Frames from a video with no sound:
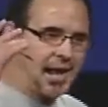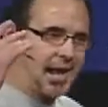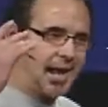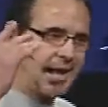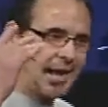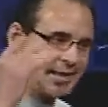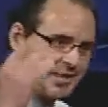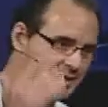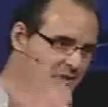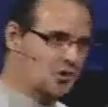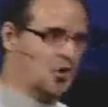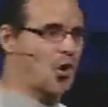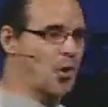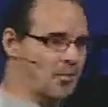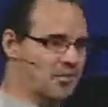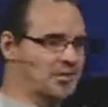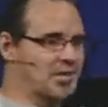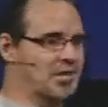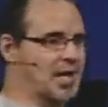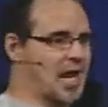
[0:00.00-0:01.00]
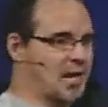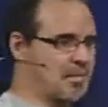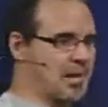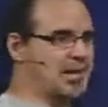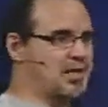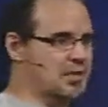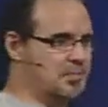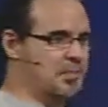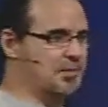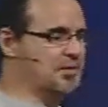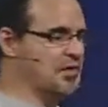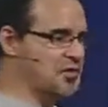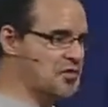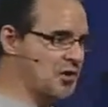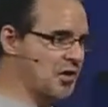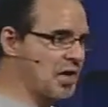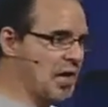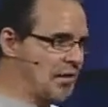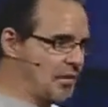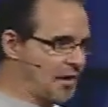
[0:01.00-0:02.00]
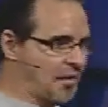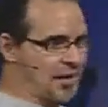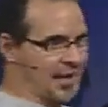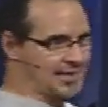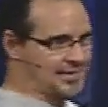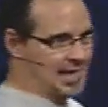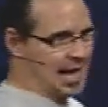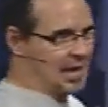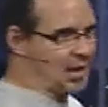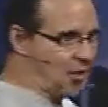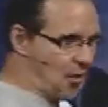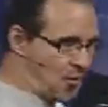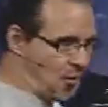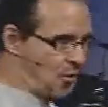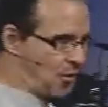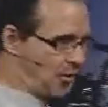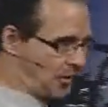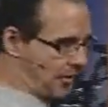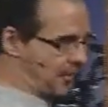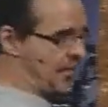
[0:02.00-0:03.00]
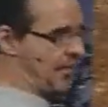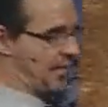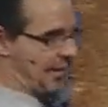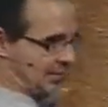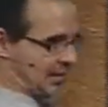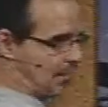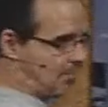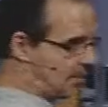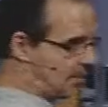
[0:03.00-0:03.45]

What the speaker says: It determines a lot of my disposition. The things I own, the things